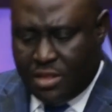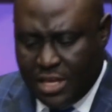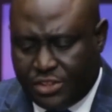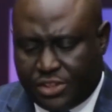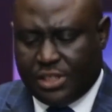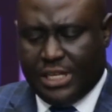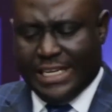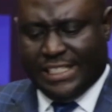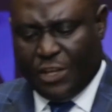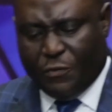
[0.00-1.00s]
This
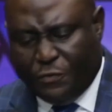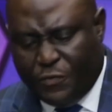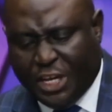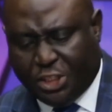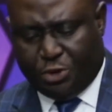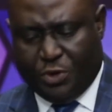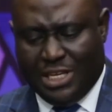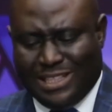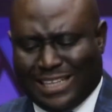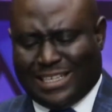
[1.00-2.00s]
is the
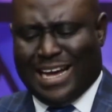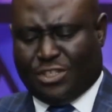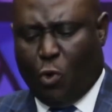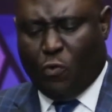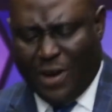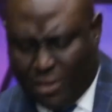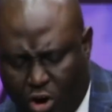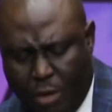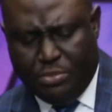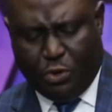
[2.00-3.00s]
victory that has
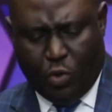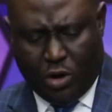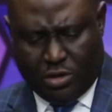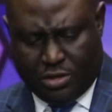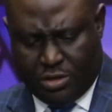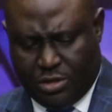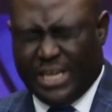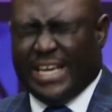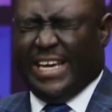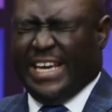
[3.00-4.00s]
overcome the world,
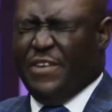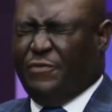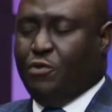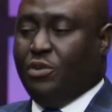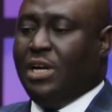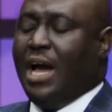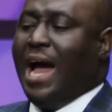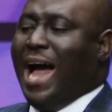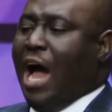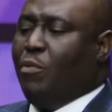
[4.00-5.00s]
even
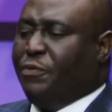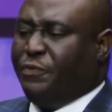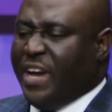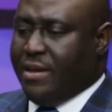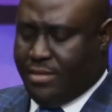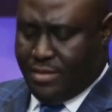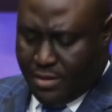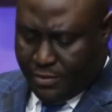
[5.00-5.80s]
our faith.